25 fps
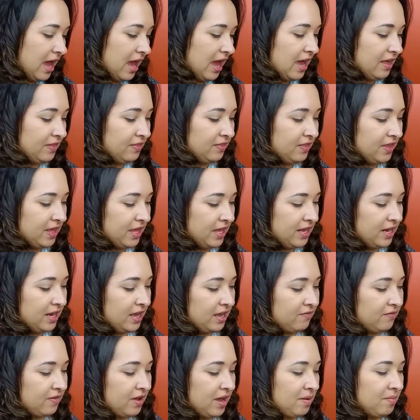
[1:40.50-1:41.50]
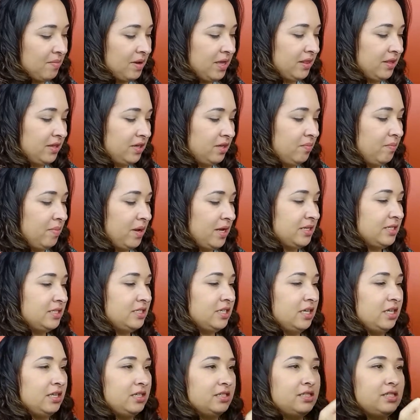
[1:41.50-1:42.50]
And then I've got my little
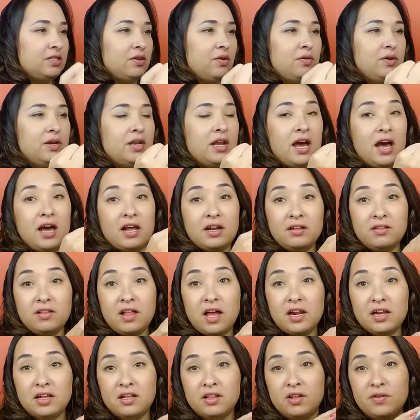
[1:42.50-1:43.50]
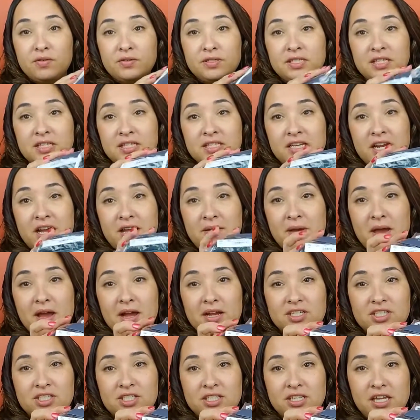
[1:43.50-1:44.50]
bundle. So not a lot of clothes this time,
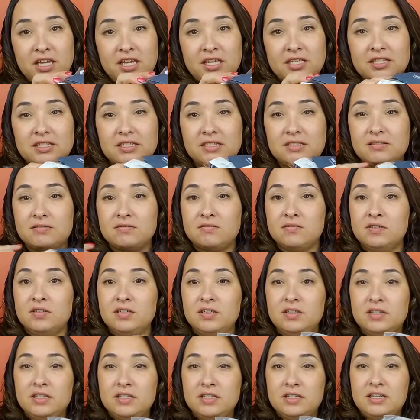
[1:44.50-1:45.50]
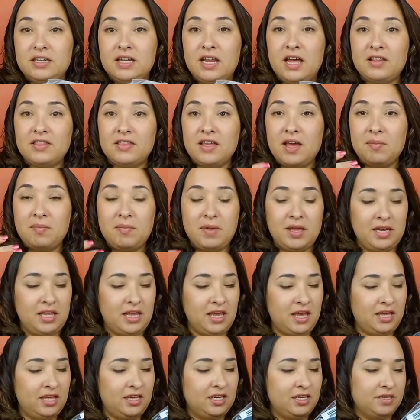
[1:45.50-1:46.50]
actually. It's not that
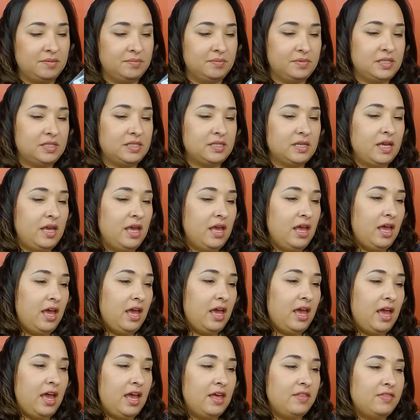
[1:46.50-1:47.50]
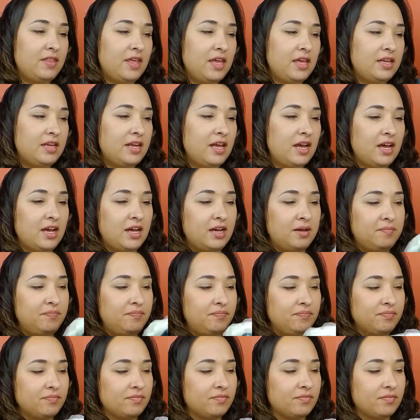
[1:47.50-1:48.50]
many items. And
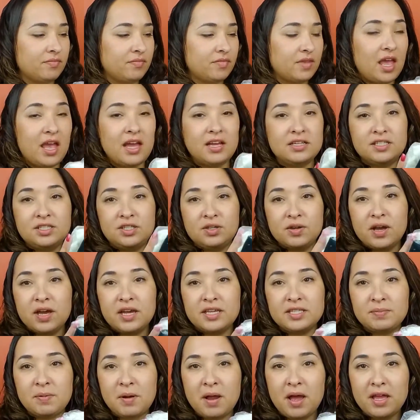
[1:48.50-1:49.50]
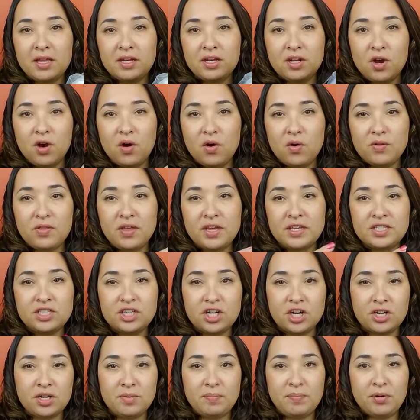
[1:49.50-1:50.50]
then, as you guys probably know, they
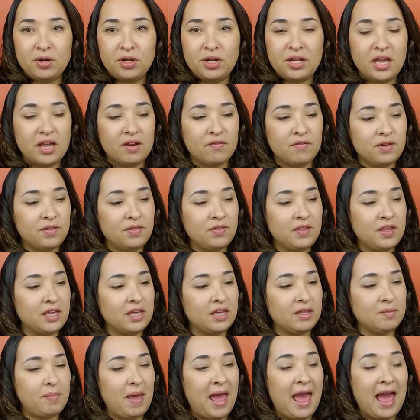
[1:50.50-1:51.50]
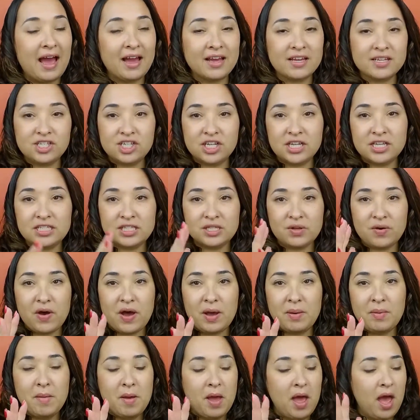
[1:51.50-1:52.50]
started putting everything in packaging. So
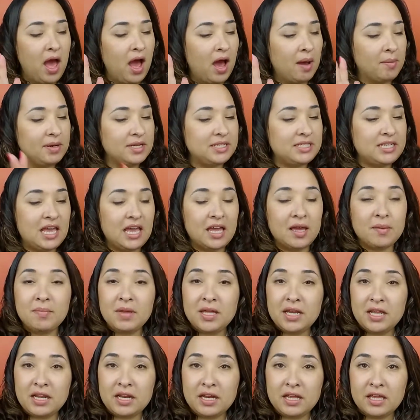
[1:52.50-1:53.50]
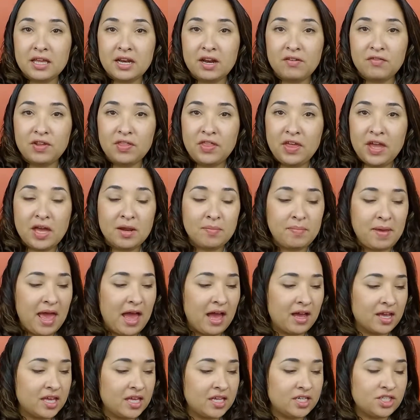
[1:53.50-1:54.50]
I'm going to take a minute, get everything
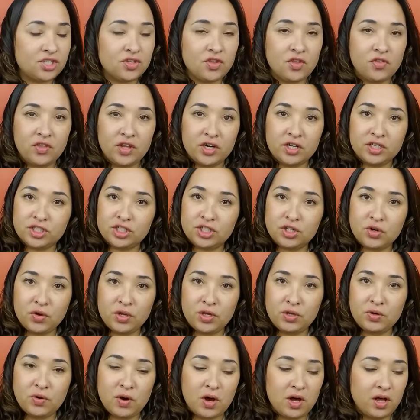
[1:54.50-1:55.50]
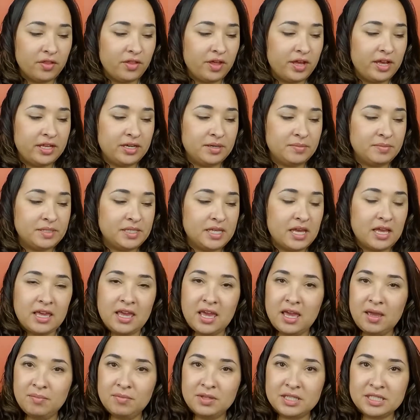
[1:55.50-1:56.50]
unpackaged, and then I'll show you all the items that
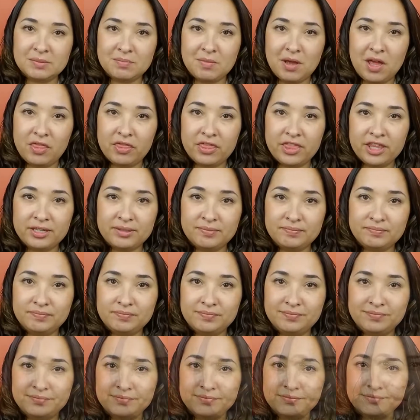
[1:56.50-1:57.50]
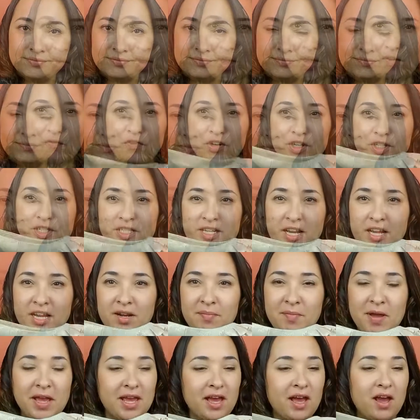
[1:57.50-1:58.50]
came this month. Okay, first
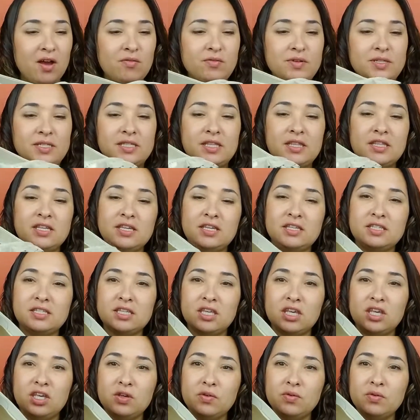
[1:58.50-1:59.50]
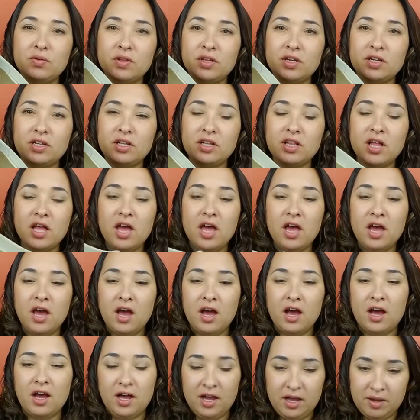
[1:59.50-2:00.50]
item I got was these cute little,
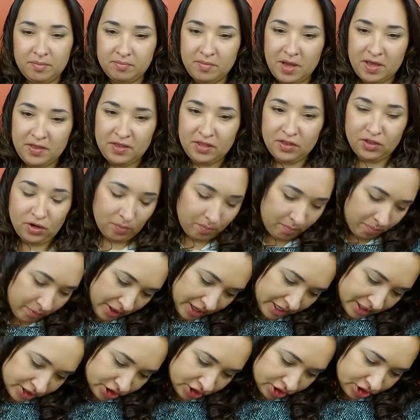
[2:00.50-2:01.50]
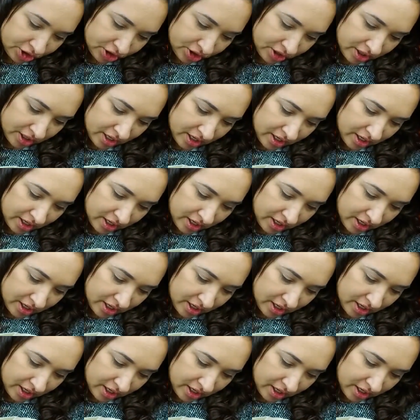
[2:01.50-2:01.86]
I think they're blush